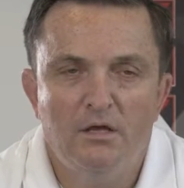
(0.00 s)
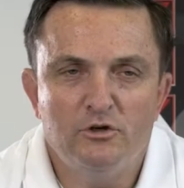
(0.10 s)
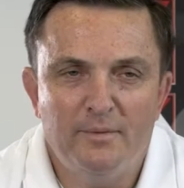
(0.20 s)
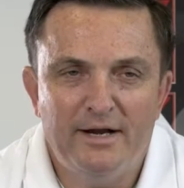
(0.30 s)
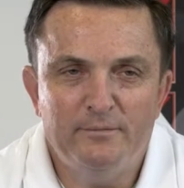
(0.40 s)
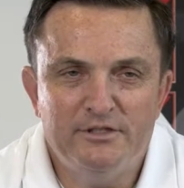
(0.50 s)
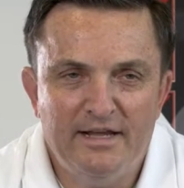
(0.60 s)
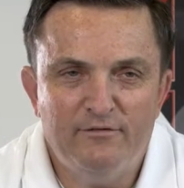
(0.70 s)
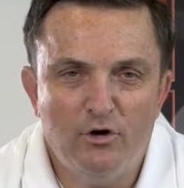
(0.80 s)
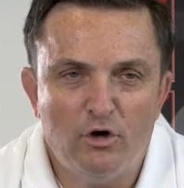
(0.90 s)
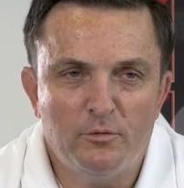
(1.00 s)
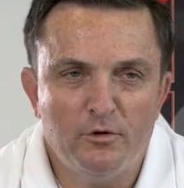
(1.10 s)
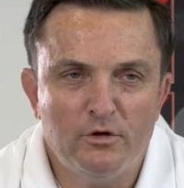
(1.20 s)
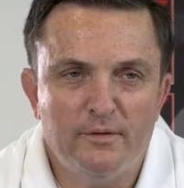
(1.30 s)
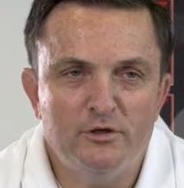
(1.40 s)
So my name is David
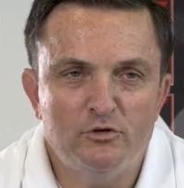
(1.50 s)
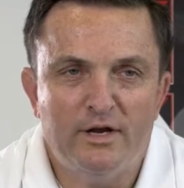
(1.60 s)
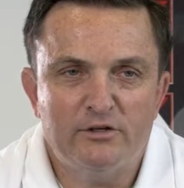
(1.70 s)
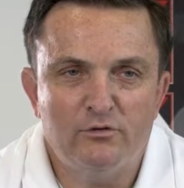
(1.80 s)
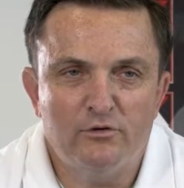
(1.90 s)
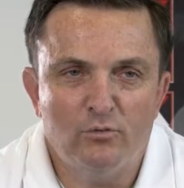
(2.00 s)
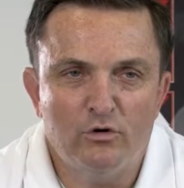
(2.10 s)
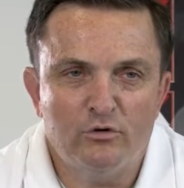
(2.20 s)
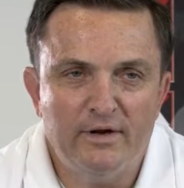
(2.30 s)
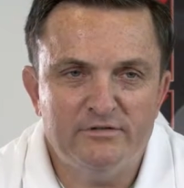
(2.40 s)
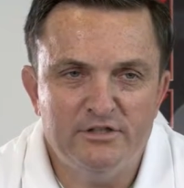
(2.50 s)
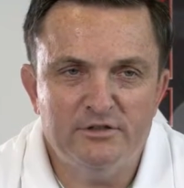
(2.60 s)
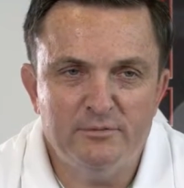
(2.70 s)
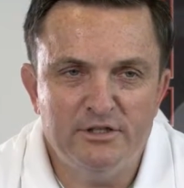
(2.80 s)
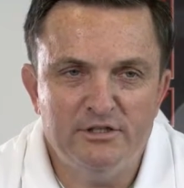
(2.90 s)
Arterburn. I'm the director of the Rotorcraft
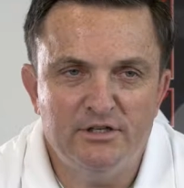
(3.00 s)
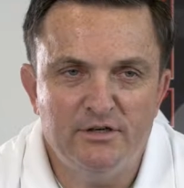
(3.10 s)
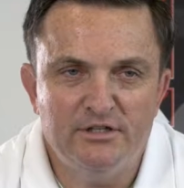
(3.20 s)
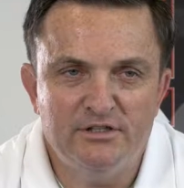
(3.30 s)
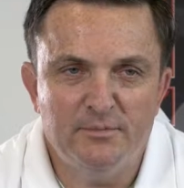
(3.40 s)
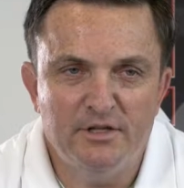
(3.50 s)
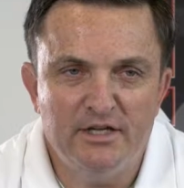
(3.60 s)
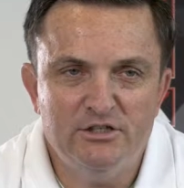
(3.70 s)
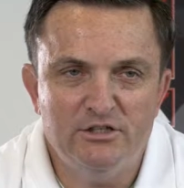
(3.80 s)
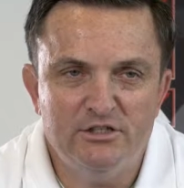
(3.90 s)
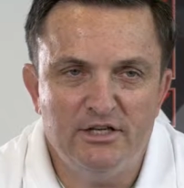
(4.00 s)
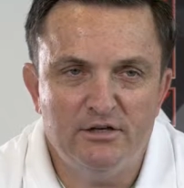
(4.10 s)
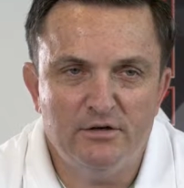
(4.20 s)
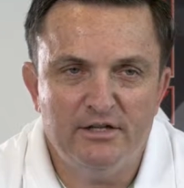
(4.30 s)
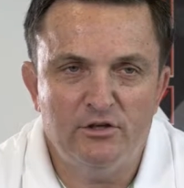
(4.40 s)
Systems Engineering and Simulation
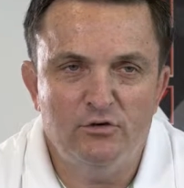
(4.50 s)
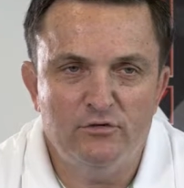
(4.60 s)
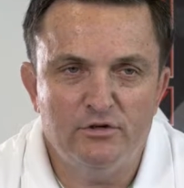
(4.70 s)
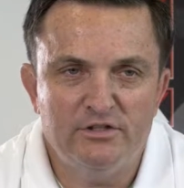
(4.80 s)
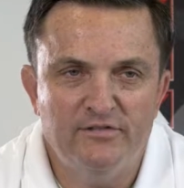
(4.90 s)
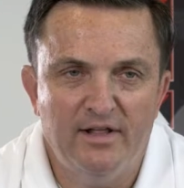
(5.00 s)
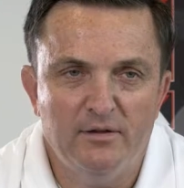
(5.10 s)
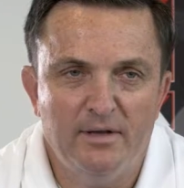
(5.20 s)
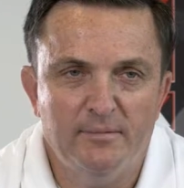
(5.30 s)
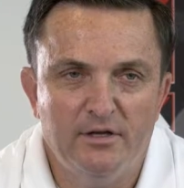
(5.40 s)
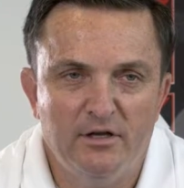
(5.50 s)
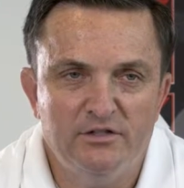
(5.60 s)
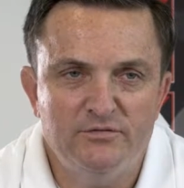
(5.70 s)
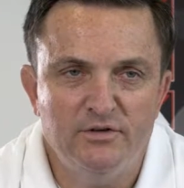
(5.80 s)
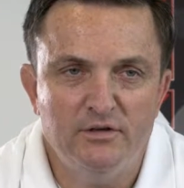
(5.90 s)
Center at the University of Alabama in
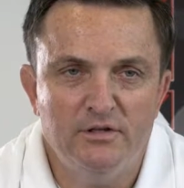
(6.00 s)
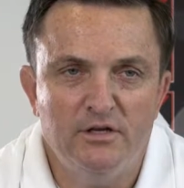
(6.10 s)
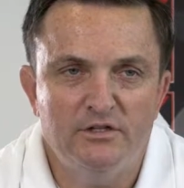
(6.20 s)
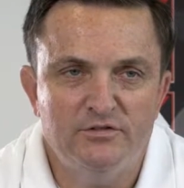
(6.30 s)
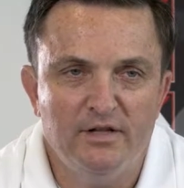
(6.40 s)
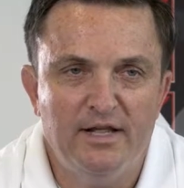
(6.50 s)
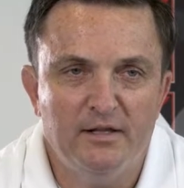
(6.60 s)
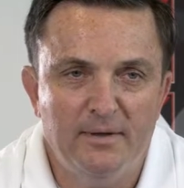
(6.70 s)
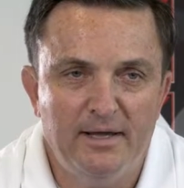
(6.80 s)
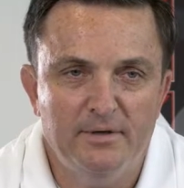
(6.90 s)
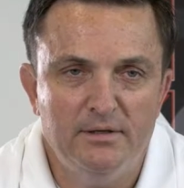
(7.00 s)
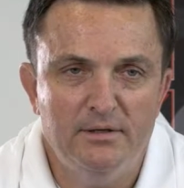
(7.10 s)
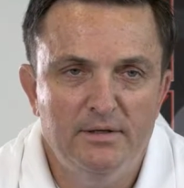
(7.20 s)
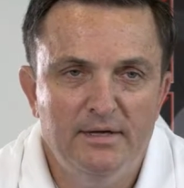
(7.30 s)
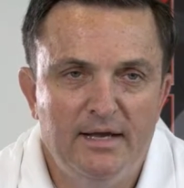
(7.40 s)
Huntsville, Alabama.
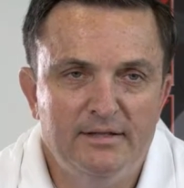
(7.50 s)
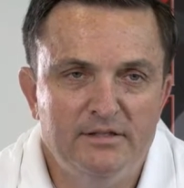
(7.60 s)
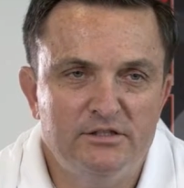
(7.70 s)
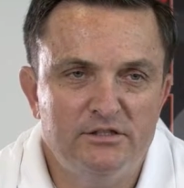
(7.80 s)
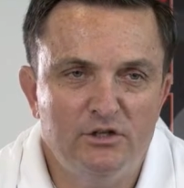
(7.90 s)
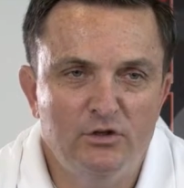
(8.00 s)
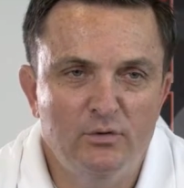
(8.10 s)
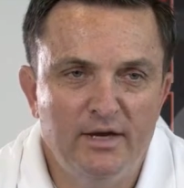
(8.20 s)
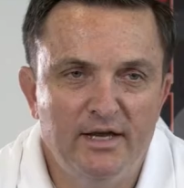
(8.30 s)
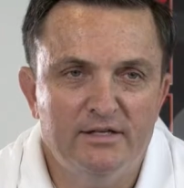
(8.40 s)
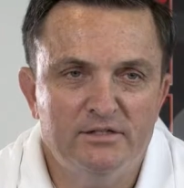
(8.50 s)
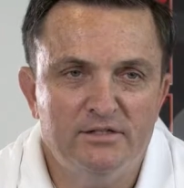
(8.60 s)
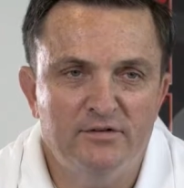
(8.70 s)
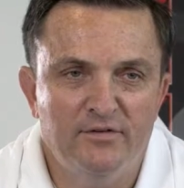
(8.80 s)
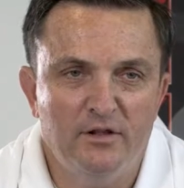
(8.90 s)
And this is the
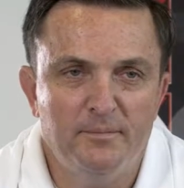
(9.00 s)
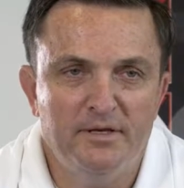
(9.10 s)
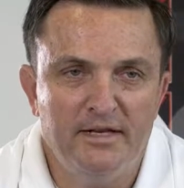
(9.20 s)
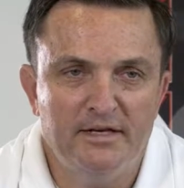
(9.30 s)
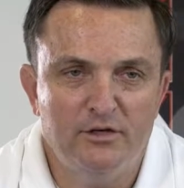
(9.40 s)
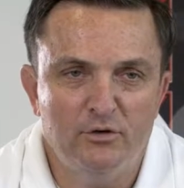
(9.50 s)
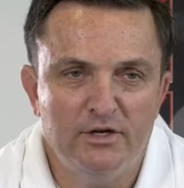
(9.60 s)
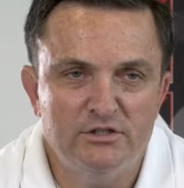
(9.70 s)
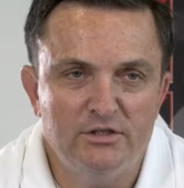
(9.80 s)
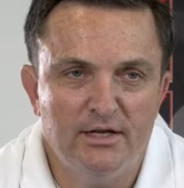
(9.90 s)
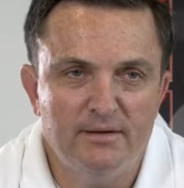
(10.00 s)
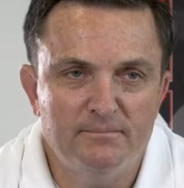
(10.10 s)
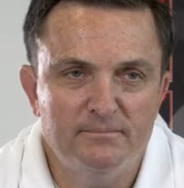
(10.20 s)
UAS Development and Integration Lab.